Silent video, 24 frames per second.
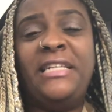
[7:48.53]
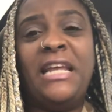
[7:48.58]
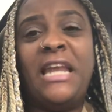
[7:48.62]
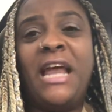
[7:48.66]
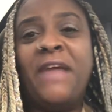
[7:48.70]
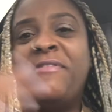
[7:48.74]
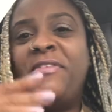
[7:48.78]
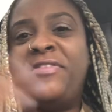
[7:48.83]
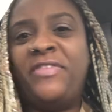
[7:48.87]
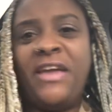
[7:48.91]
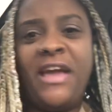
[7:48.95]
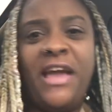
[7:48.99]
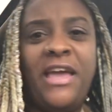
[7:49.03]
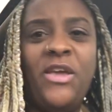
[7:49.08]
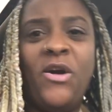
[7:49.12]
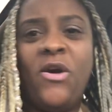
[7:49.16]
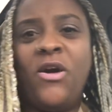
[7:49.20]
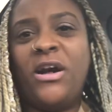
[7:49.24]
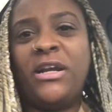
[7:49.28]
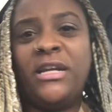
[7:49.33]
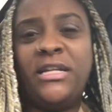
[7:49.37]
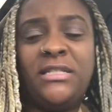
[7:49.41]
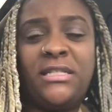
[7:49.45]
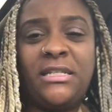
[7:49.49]
everything
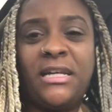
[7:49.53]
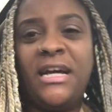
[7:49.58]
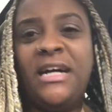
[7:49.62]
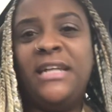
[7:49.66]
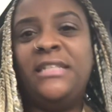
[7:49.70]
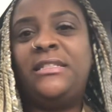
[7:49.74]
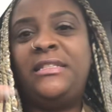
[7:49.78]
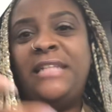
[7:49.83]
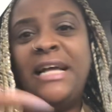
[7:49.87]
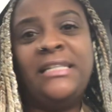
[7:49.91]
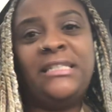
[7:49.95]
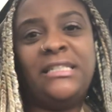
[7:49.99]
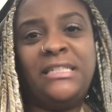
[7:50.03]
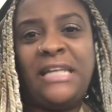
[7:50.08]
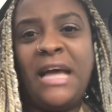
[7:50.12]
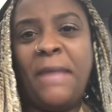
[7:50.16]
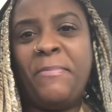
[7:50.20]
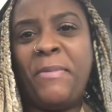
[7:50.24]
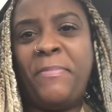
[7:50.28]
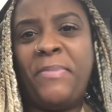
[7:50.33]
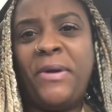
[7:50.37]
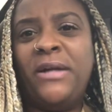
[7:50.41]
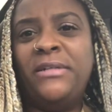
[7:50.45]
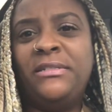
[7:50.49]
y'all discuss. That's the
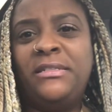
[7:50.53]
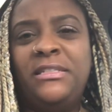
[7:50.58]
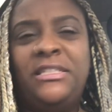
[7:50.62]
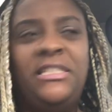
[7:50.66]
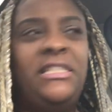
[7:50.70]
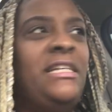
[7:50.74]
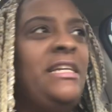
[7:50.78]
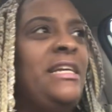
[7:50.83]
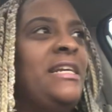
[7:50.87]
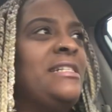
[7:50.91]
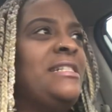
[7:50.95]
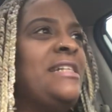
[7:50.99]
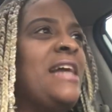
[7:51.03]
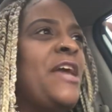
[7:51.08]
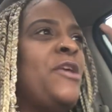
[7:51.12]
type of person she is.